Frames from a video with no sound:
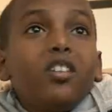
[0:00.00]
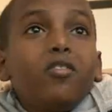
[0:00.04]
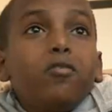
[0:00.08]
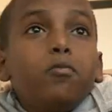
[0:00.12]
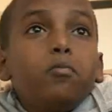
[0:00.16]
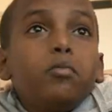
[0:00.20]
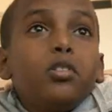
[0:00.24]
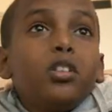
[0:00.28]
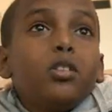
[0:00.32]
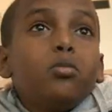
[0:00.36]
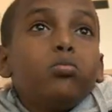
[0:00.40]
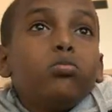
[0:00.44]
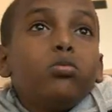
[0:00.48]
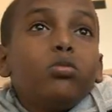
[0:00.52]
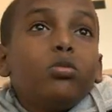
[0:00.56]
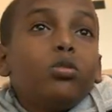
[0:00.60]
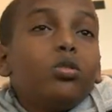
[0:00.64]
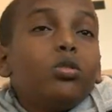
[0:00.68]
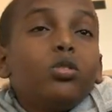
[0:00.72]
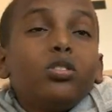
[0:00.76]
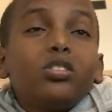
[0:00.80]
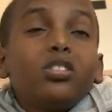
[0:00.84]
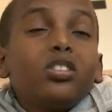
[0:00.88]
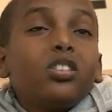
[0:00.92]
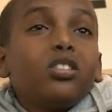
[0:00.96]
if
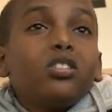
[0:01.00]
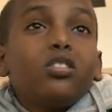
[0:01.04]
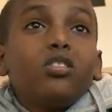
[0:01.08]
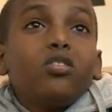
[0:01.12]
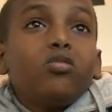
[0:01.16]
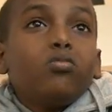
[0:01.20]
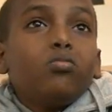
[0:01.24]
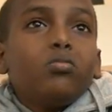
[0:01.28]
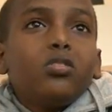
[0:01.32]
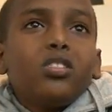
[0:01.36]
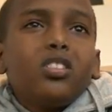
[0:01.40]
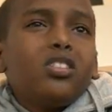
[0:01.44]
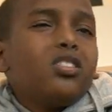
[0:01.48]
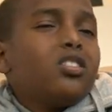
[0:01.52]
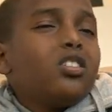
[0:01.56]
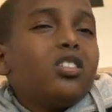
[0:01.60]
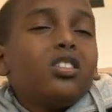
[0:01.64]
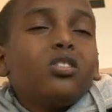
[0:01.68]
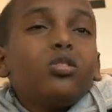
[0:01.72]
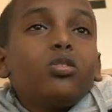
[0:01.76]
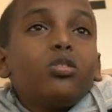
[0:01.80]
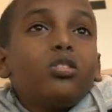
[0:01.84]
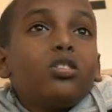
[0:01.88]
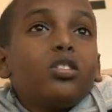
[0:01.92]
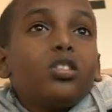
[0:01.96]
people are scared of me,
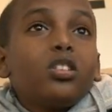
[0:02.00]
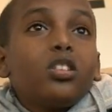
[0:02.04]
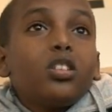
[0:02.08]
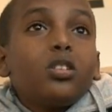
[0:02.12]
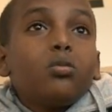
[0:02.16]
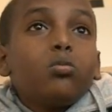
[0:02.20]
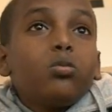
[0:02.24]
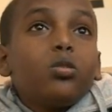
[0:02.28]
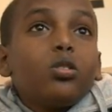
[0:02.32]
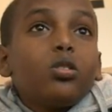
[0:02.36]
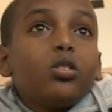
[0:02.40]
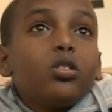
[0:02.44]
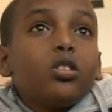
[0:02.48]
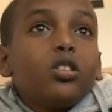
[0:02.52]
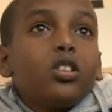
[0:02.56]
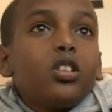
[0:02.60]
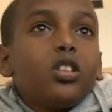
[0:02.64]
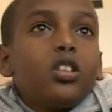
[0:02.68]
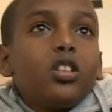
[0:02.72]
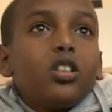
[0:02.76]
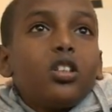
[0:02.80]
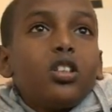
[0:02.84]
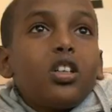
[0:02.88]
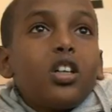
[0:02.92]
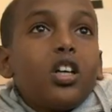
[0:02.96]
I don't care because
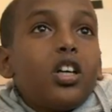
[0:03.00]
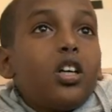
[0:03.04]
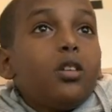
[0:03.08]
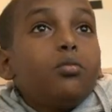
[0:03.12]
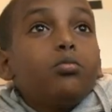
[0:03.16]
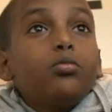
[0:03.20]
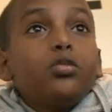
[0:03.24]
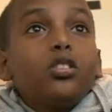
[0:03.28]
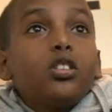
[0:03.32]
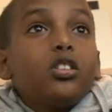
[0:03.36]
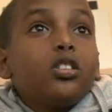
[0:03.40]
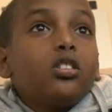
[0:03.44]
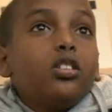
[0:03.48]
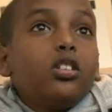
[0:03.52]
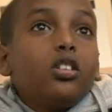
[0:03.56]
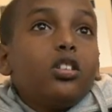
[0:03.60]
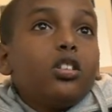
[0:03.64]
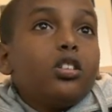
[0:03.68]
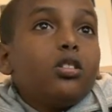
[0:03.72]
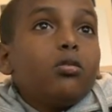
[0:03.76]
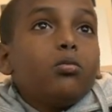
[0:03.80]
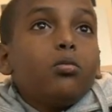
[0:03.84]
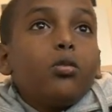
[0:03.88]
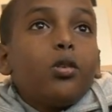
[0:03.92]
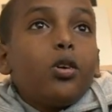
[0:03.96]
I'm just
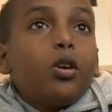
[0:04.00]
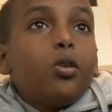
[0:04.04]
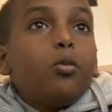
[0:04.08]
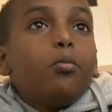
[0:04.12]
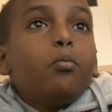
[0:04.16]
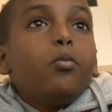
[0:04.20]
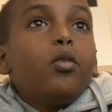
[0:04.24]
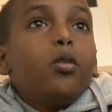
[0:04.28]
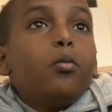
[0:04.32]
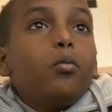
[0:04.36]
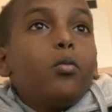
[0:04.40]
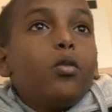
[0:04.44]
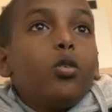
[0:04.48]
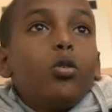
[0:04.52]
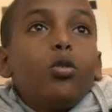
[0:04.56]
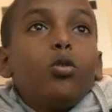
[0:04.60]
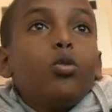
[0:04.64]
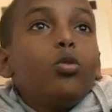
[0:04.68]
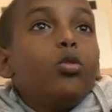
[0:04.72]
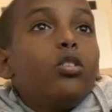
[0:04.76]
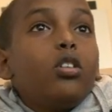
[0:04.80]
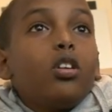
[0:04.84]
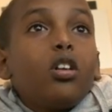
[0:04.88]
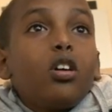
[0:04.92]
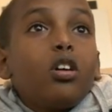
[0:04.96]
getting my, my
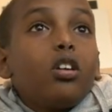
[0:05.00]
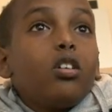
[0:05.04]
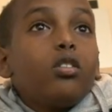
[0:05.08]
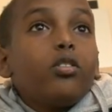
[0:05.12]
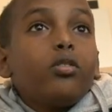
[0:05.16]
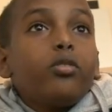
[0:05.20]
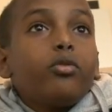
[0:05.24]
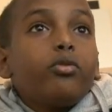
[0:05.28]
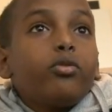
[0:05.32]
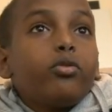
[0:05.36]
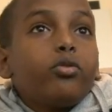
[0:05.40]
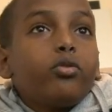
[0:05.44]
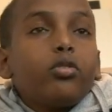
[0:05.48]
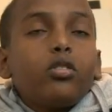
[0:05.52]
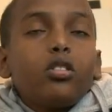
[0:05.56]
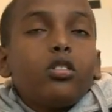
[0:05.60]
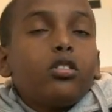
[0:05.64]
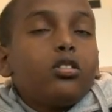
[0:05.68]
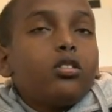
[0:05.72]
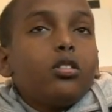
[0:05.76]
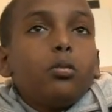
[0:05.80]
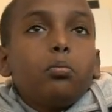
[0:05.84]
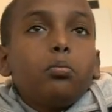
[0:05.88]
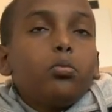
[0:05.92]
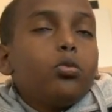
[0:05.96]
own life.
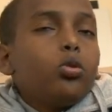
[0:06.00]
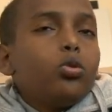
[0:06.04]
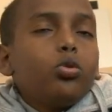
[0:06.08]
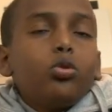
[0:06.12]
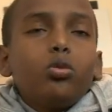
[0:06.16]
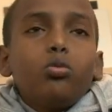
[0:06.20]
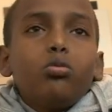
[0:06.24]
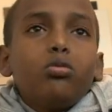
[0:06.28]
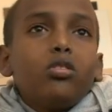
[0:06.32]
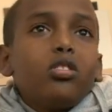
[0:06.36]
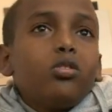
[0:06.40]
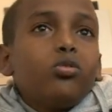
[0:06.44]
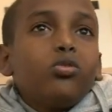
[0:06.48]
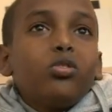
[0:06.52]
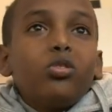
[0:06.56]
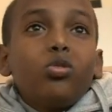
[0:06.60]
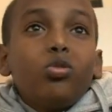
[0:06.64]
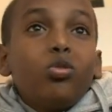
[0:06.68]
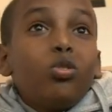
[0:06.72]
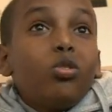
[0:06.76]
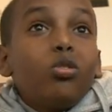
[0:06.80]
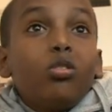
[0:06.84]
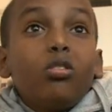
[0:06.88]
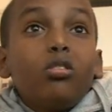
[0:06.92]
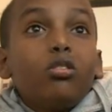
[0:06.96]
I'm not doing
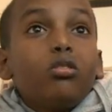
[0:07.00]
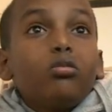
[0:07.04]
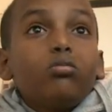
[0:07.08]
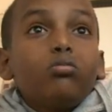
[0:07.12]
nothing wrong.